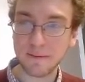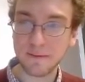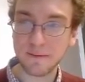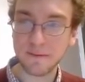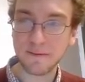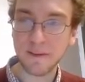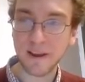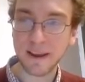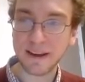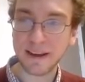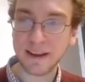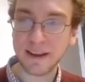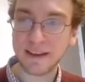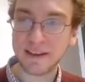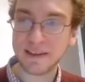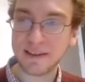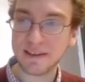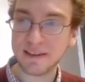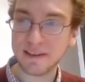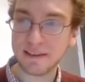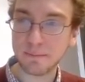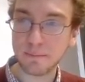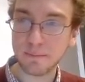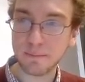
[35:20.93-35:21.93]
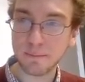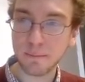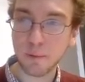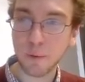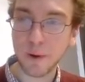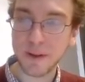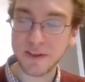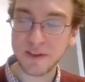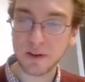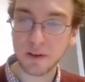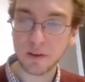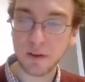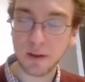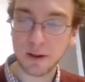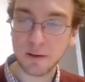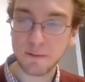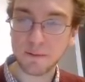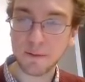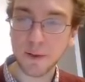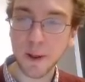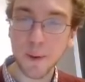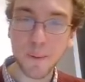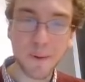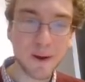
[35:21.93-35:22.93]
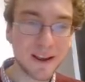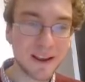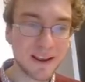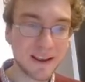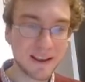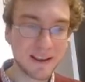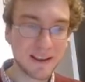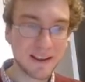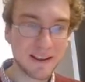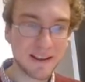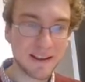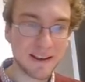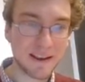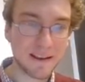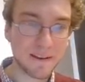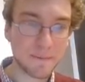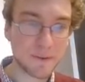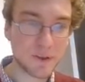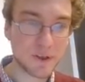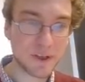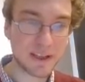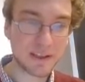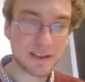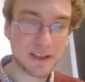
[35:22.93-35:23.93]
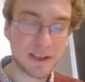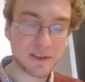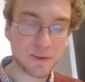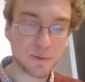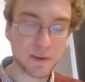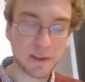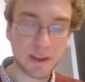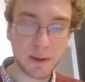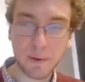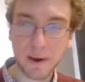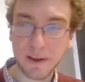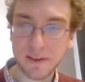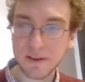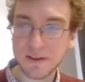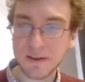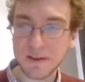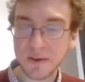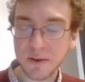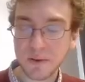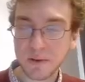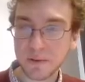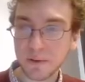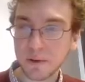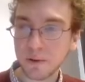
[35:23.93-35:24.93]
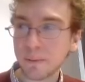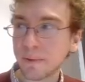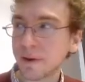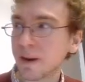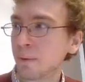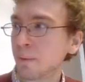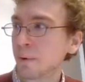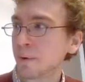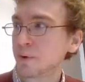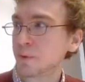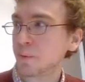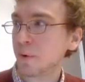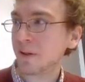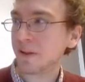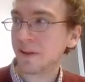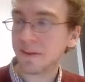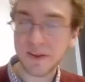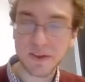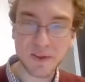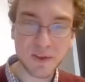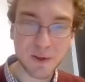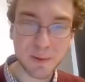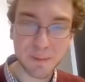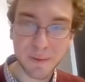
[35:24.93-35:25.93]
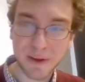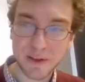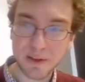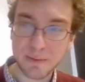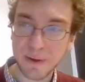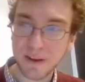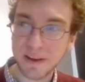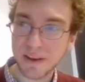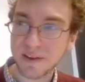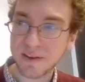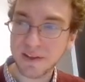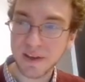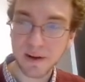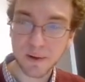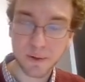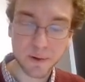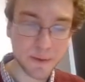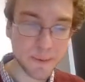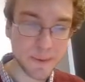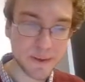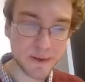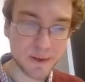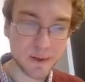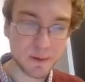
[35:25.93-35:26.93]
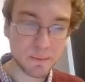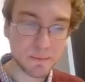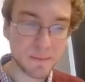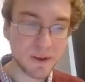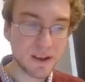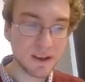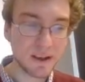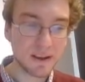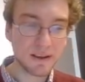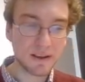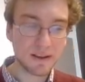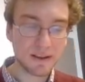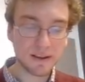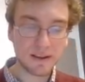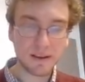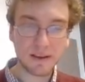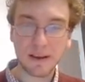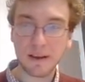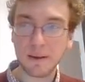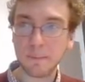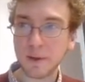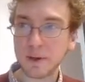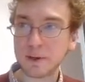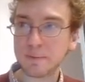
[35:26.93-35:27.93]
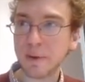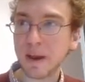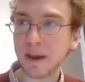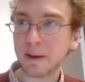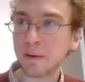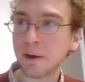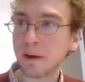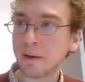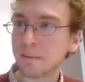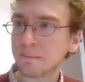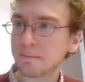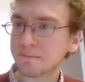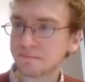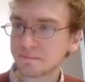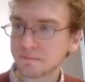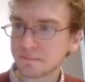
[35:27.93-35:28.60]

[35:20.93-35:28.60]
finite points along a flow. So that's really why this is useful, but I won't dwell on this too much because I don't want to assume much background.